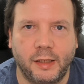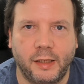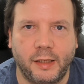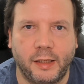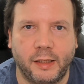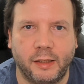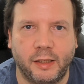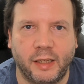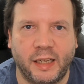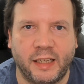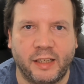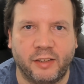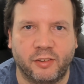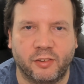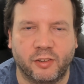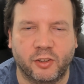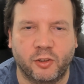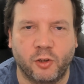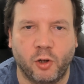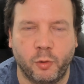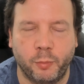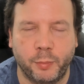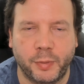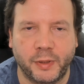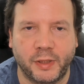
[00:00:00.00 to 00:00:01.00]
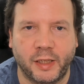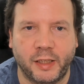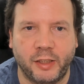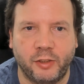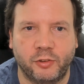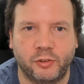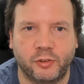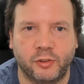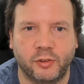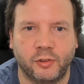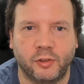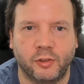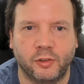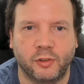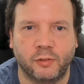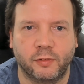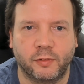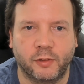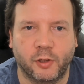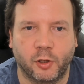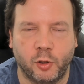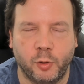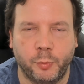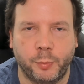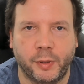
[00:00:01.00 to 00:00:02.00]
is a combination of
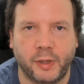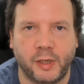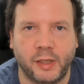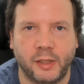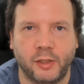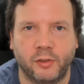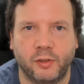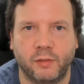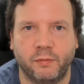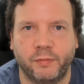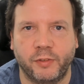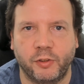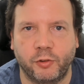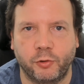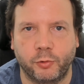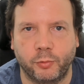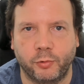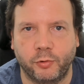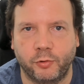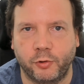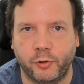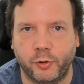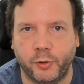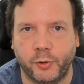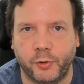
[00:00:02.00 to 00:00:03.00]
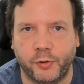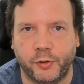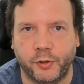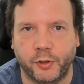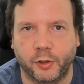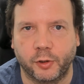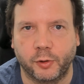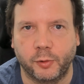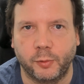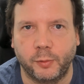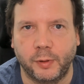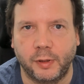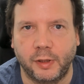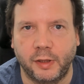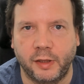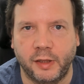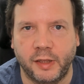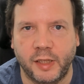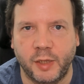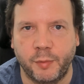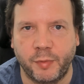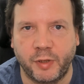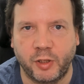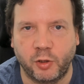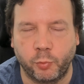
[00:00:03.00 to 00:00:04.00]
Copilot and Visual Studio
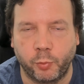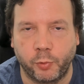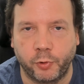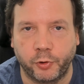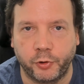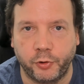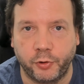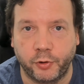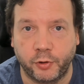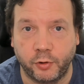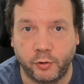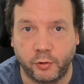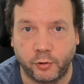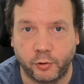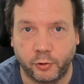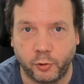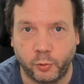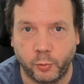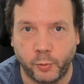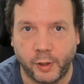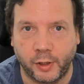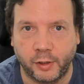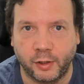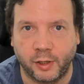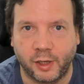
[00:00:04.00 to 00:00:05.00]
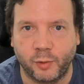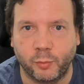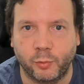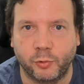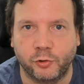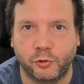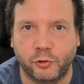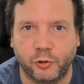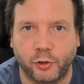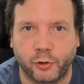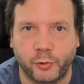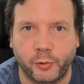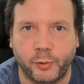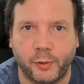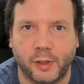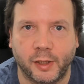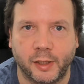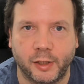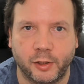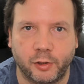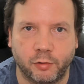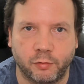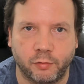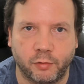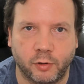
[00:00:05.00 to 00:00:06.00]
limits what you can do, and I will show you
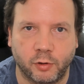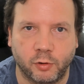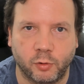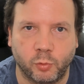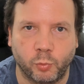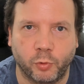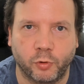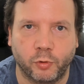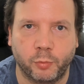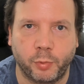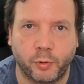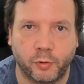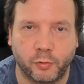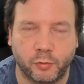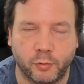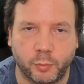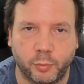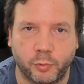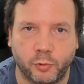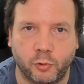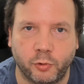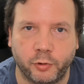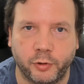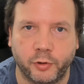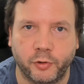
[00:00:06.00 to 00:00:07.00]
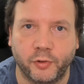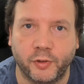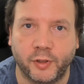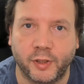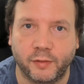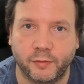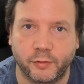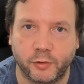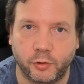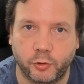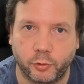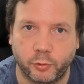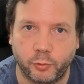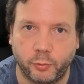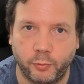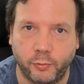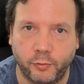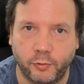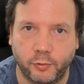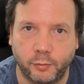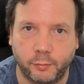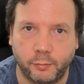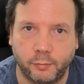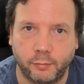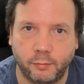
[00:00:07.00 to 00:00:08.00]
later on what's possible using other tools.
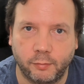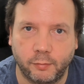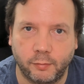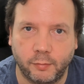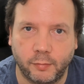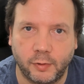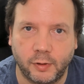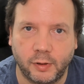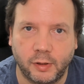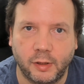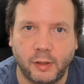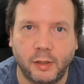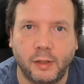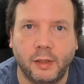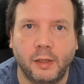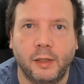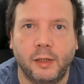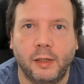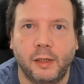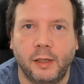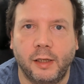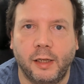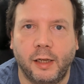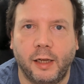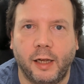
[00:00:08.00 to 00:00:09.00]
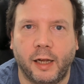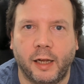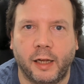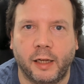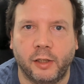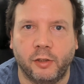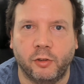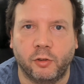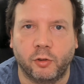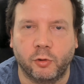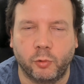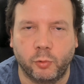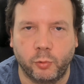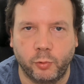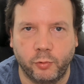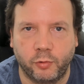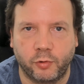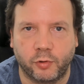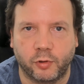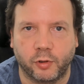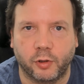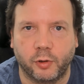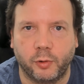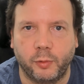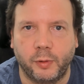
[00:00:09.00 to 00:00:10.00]
And
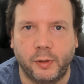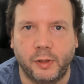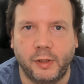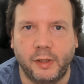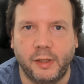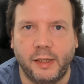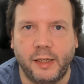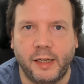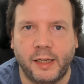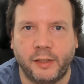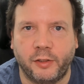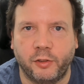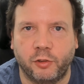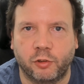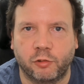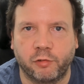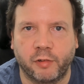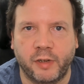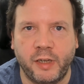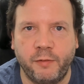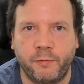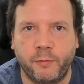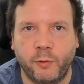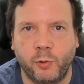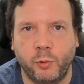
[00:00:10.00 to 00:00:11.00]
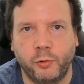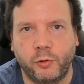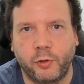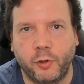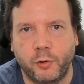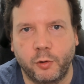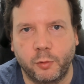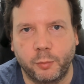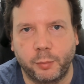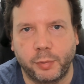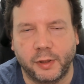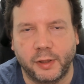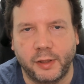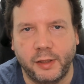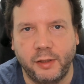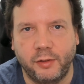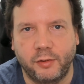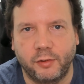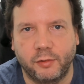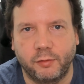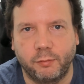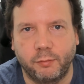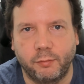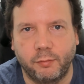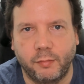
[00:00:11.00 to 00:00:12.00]
also, it is great for autocomplete.
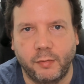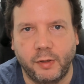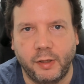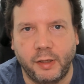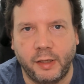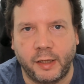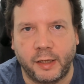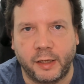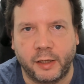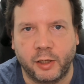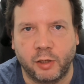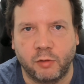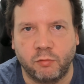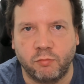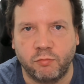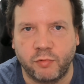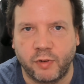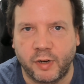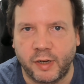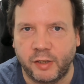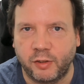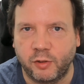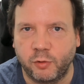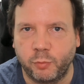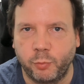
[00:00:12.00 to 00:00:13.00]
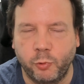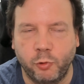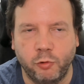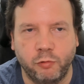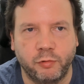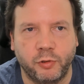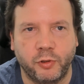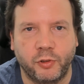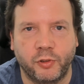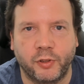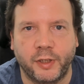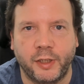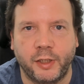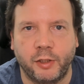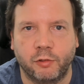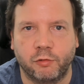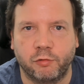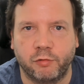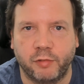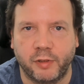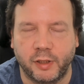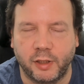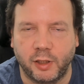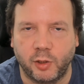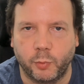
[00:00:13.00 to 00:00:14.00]
It can write small routines
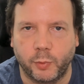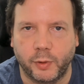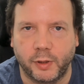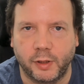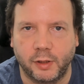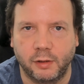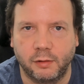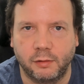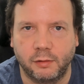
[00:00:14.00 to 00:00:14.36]
really well.